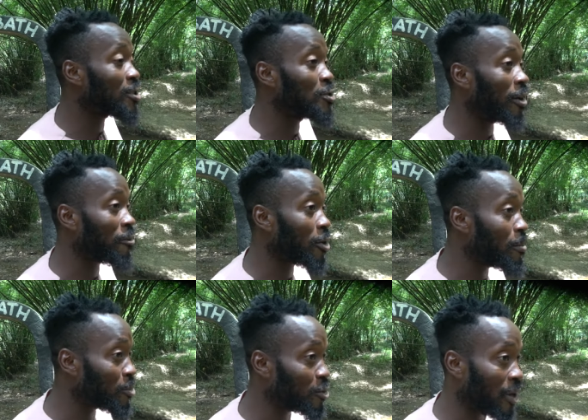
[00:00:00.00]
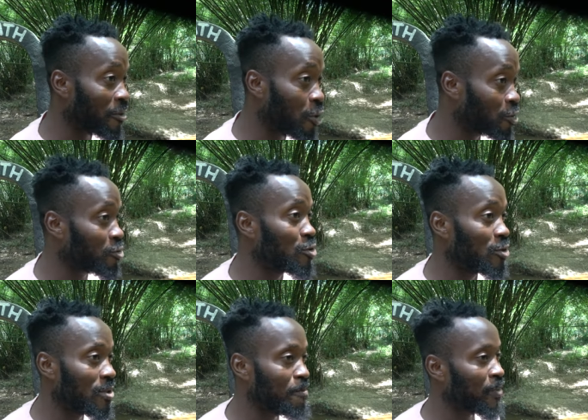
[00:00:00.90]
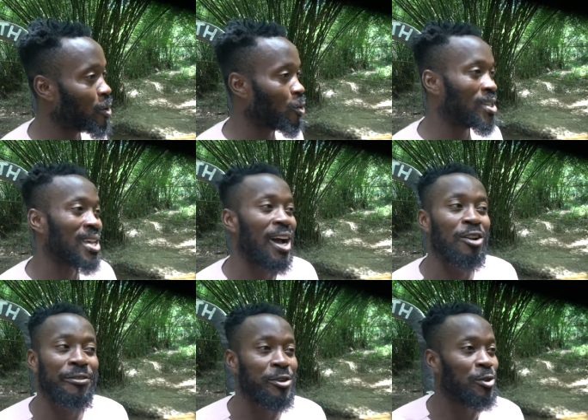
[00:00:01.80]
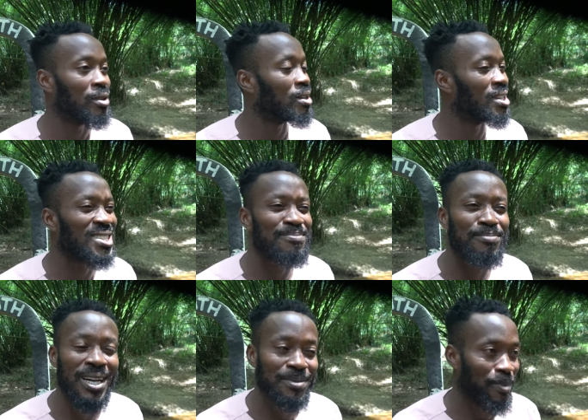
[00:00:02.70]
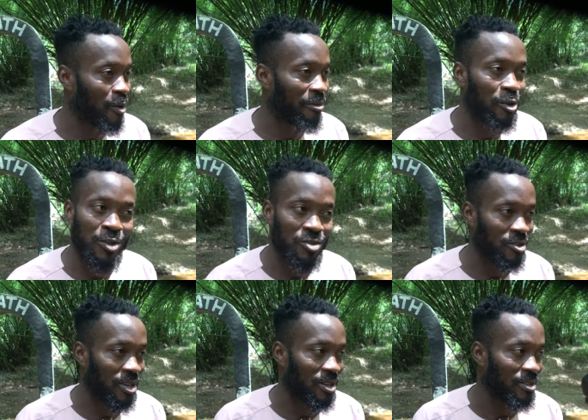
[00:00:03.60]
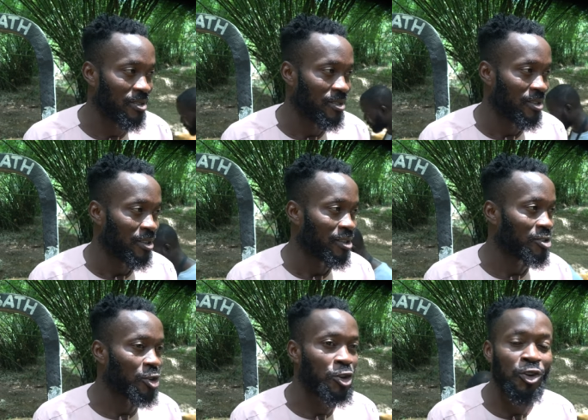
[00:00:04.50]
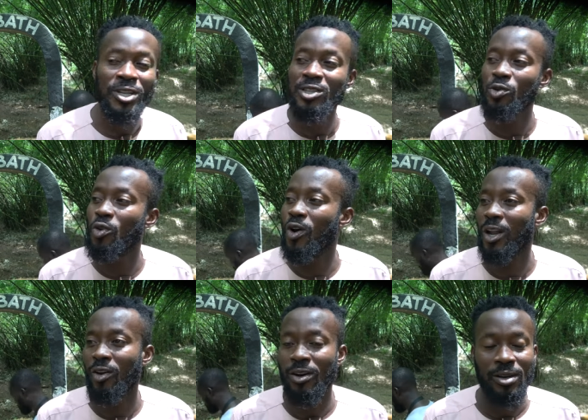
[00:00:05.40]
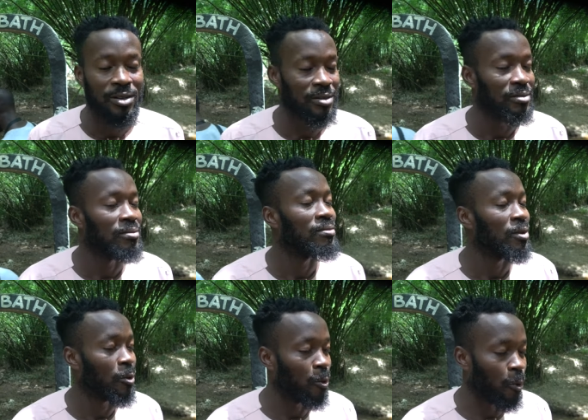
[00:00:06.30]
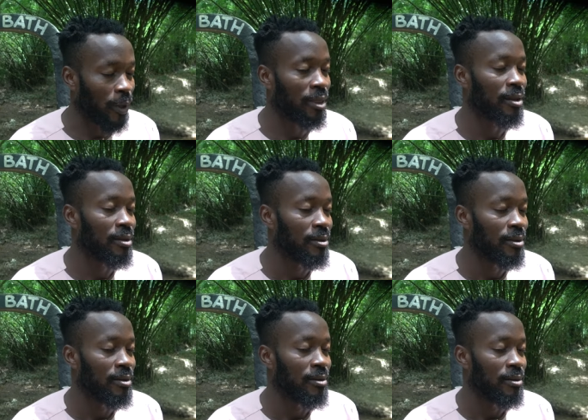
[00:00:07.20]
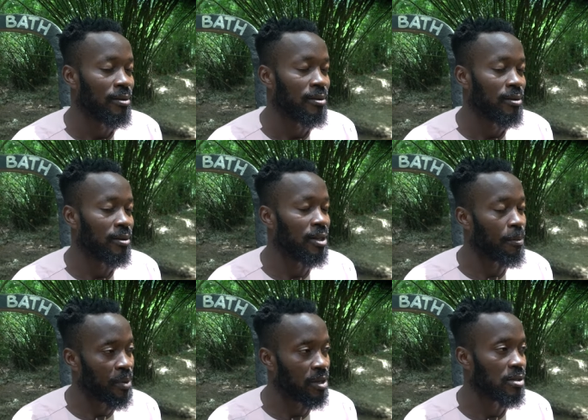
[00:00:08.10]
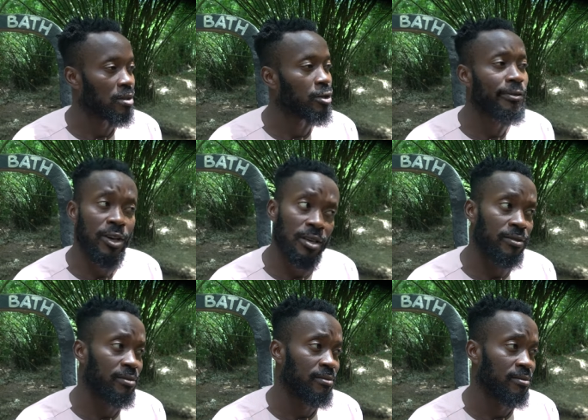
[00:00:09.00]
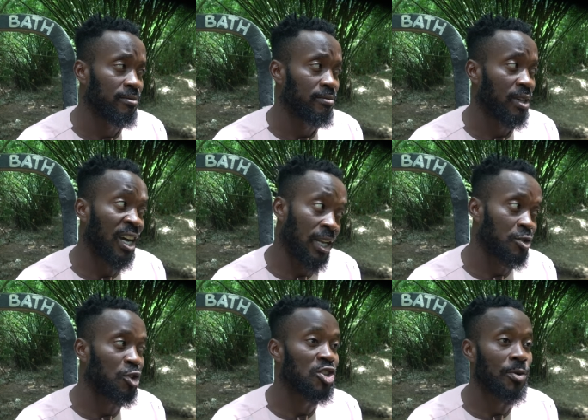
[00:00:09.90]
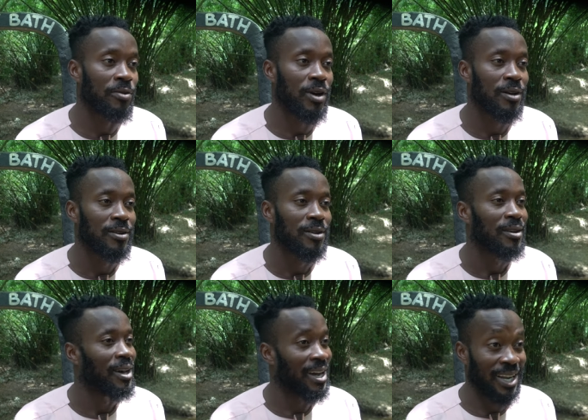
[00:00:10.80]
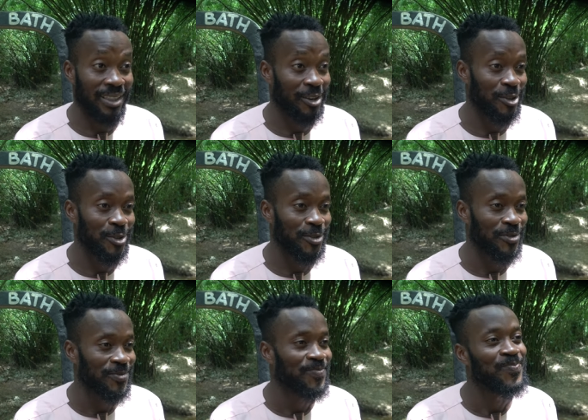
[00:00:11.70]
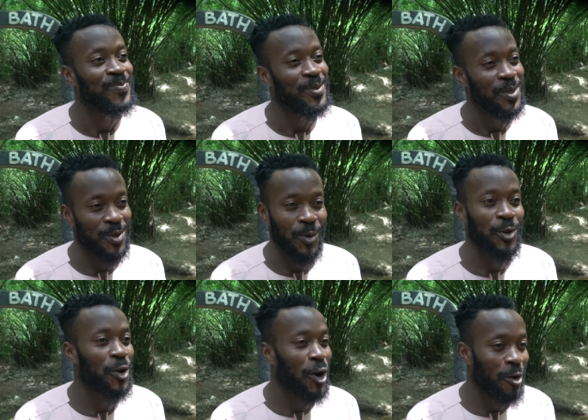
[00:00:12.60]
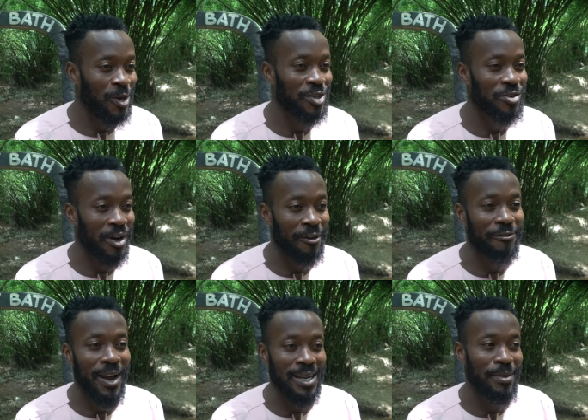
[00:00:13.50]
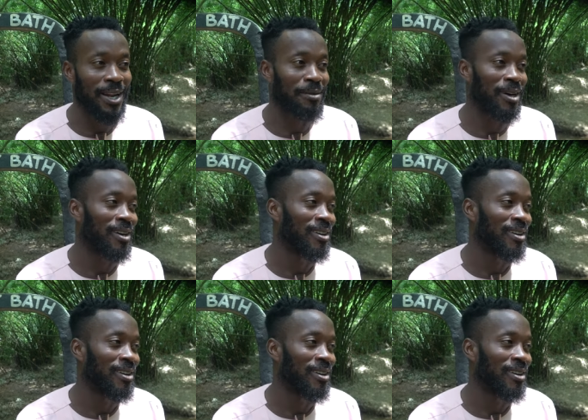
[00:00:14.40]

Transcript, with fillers: that you have come, you have gone through, what is ahead of you is much powerful and stronger. So you don't need to go along with the pace. So forgive and let's go to the river. And I tell you, you would always try finding my number,